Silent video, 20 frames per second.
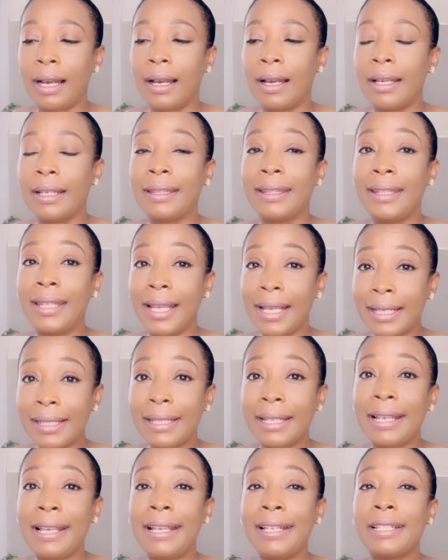
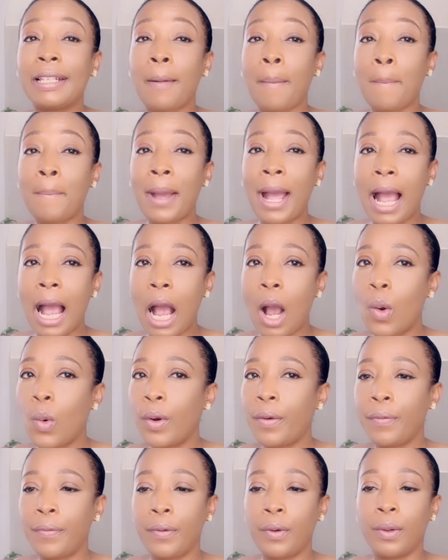This is
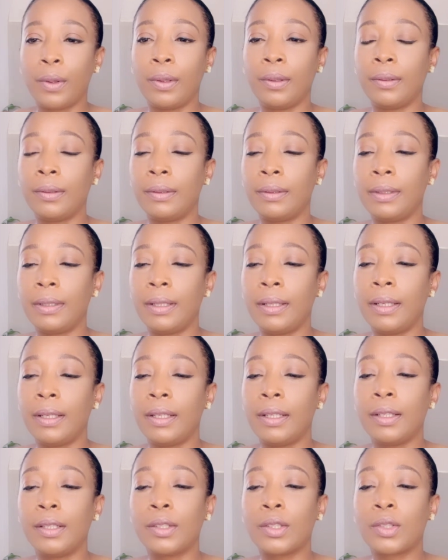powerful.
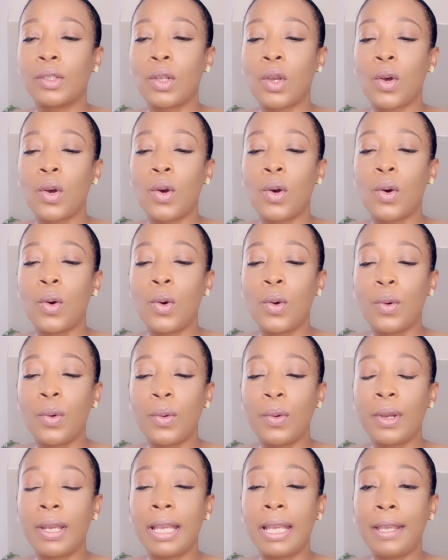So
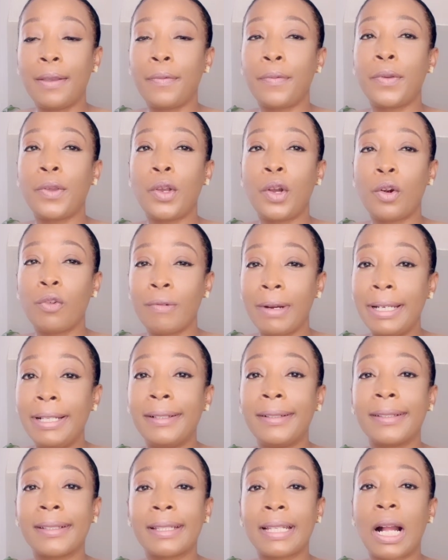if you're ready
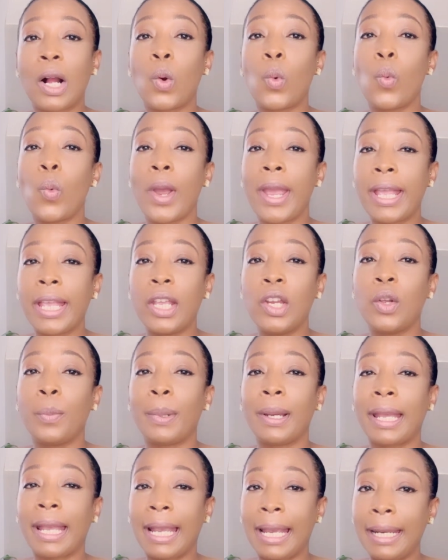to start waking up
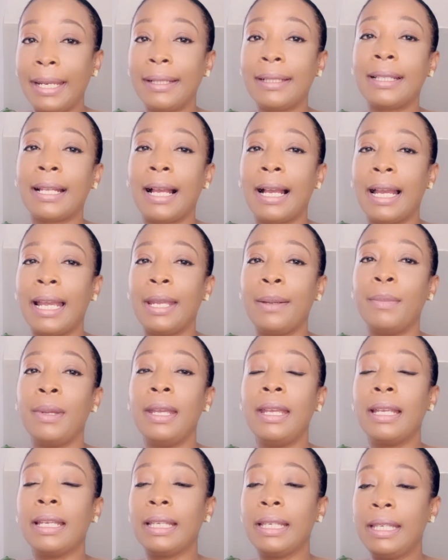ahead of time,
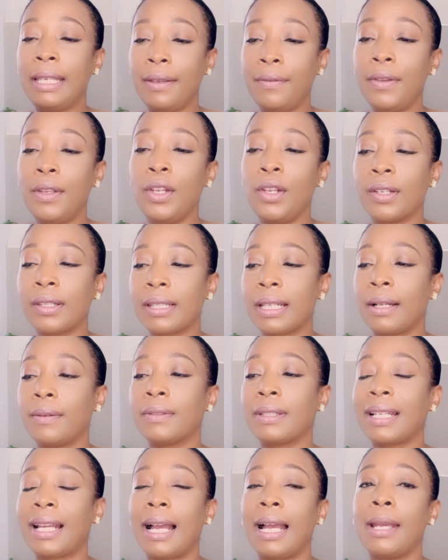giving
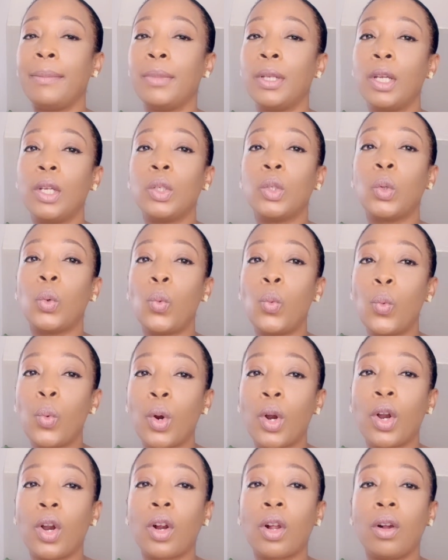yourself time to
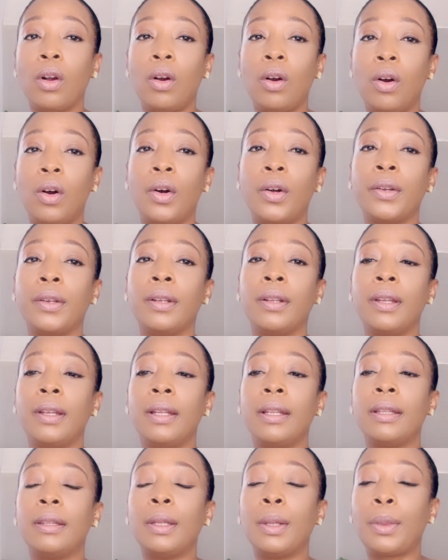work on
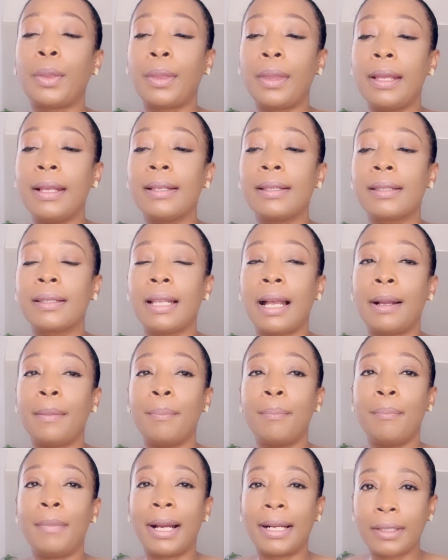the things that
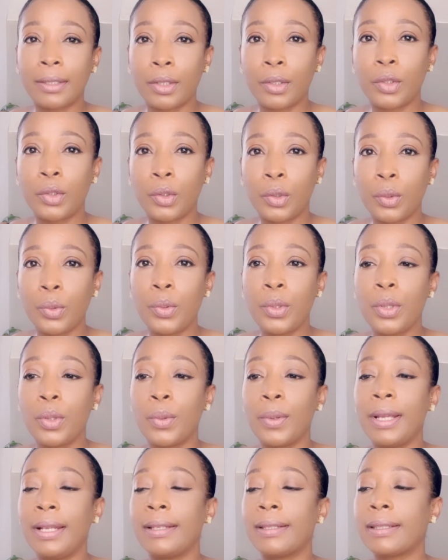matter to
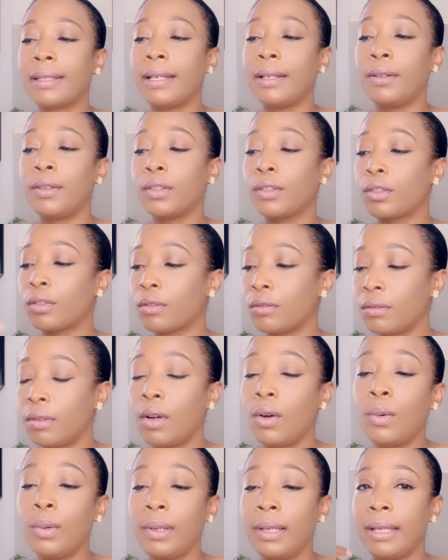you, instead of
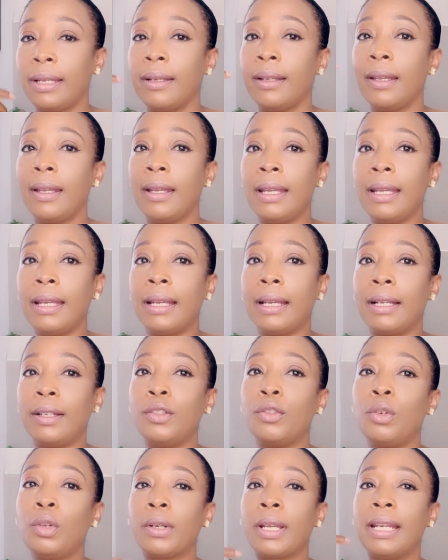scrolling
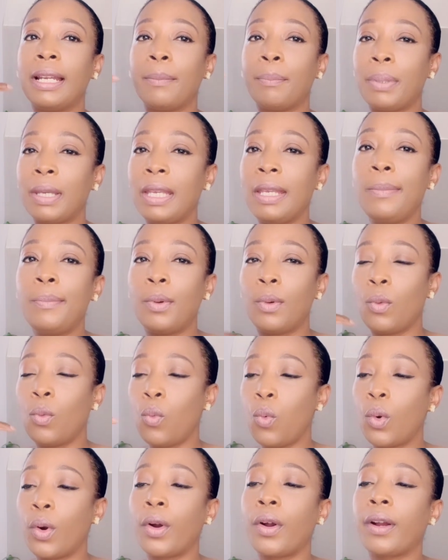and looking at people
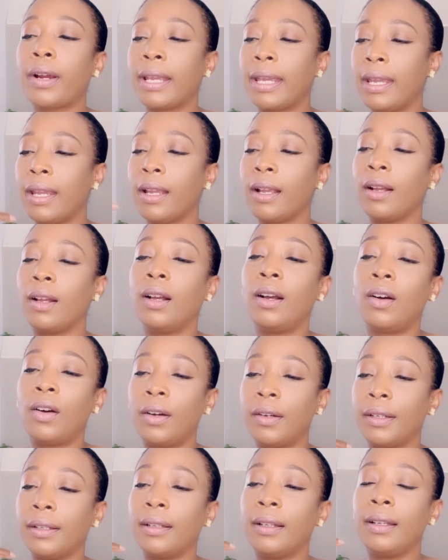working
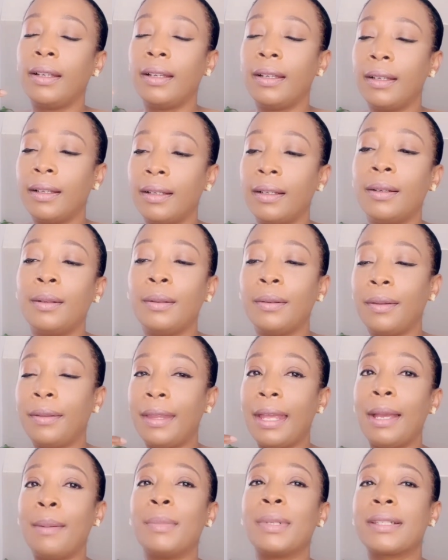on
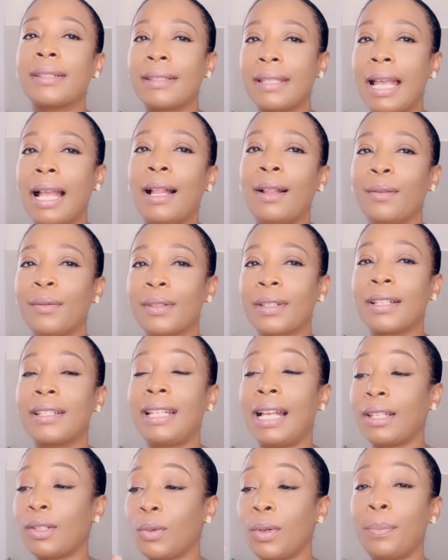themselves, because
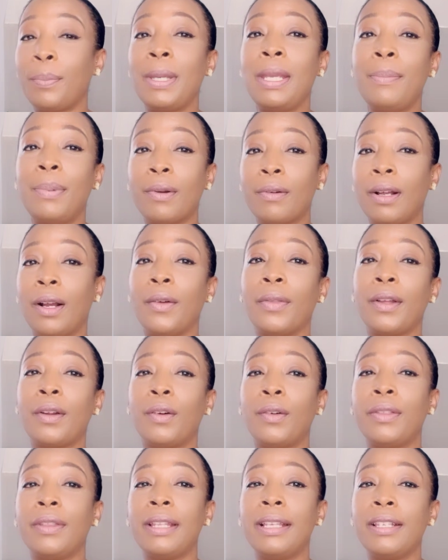that's what people are out
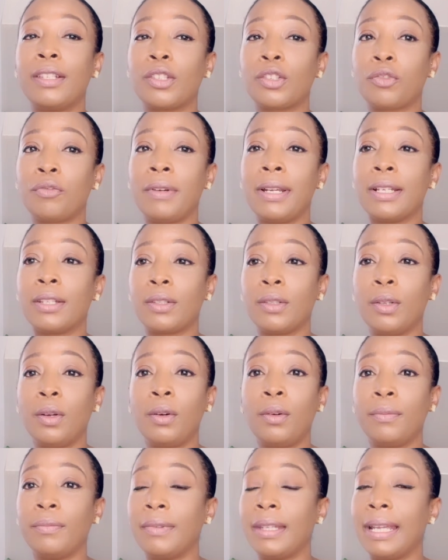there on these streets.
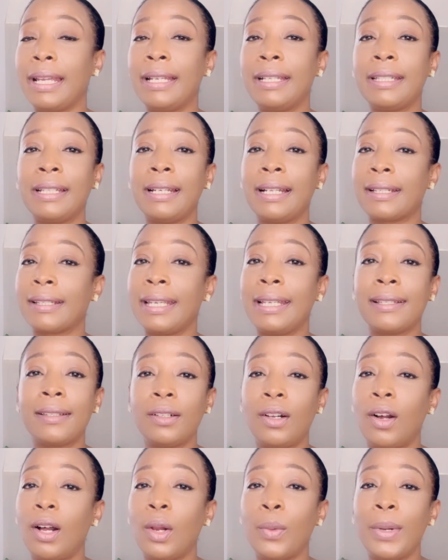The internet
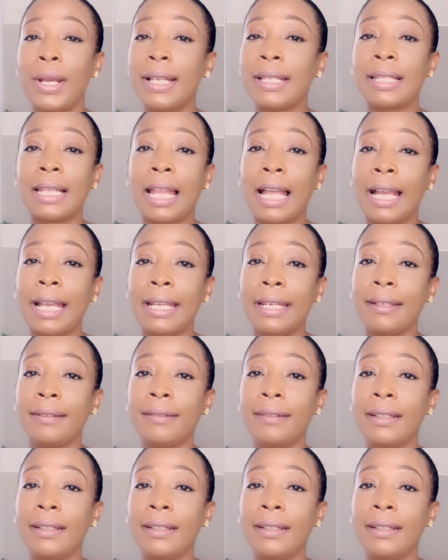isn't always lying.